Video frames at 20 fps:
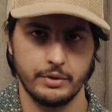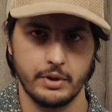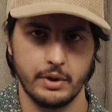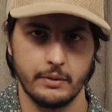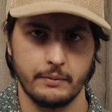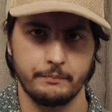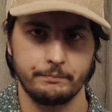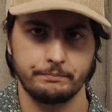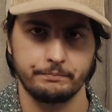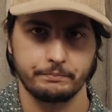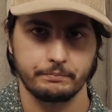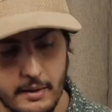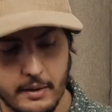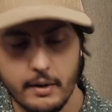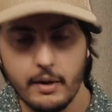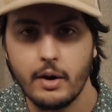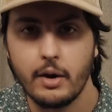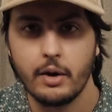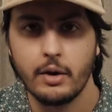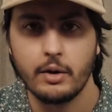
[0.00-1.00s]

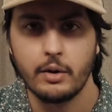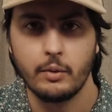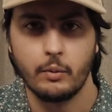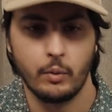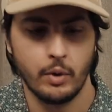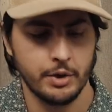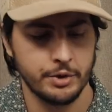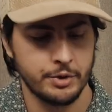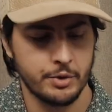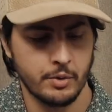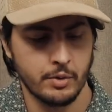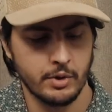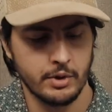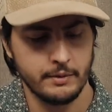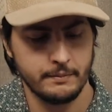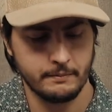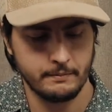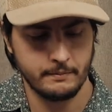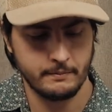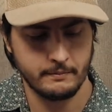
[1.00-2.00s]
1
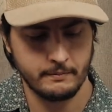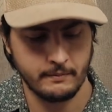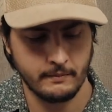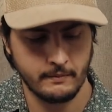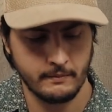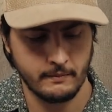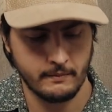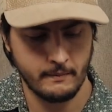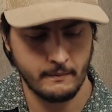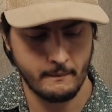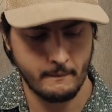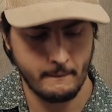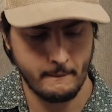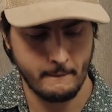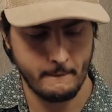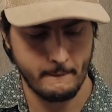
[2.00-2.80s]
chord, and